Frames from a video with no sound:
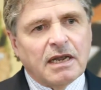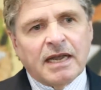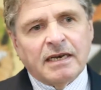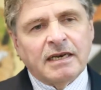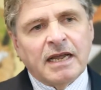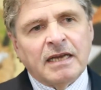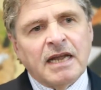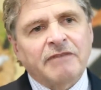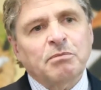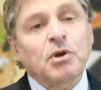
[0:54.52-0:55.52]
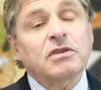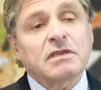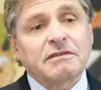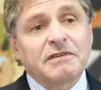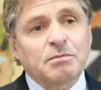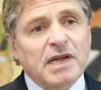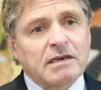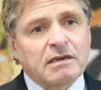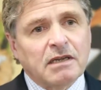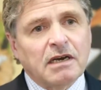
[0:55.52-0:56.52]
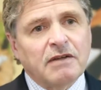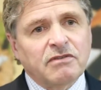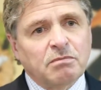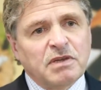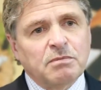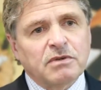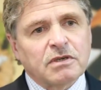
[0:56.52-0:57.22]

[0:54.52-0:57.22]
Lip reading: and have a positive impact on the lives of people.